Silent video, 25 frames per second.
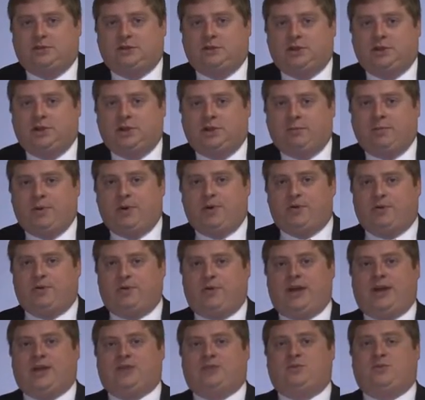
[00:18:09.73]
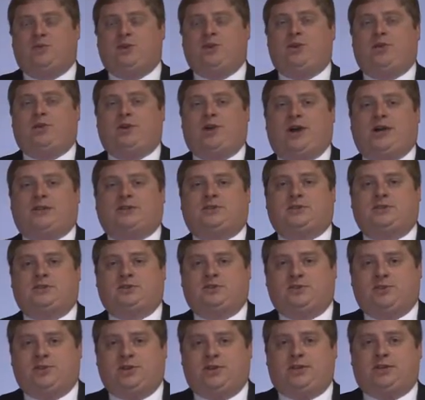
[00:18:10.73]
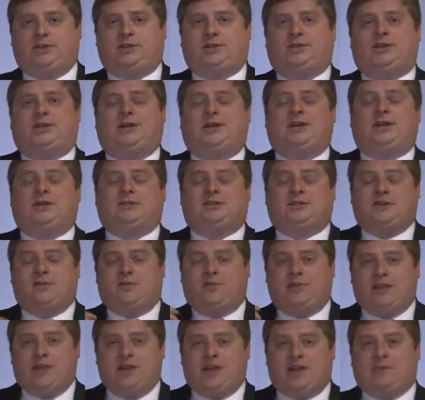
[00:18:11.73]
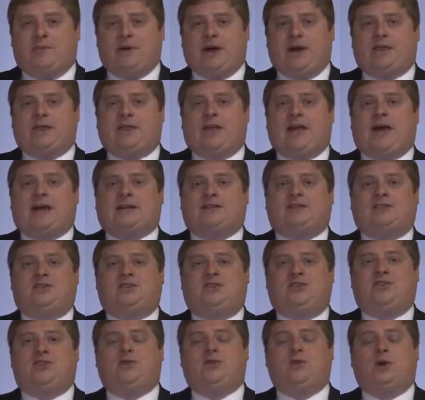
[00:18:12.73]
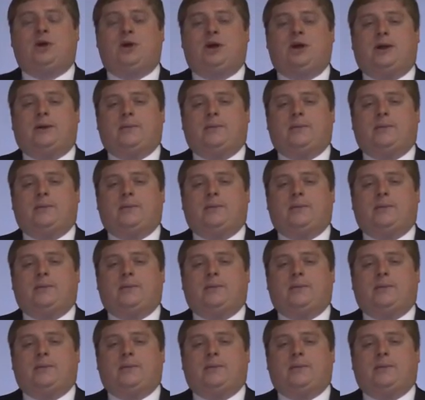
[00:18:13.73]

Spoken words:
Look both ways when you cross the street. So think about that too.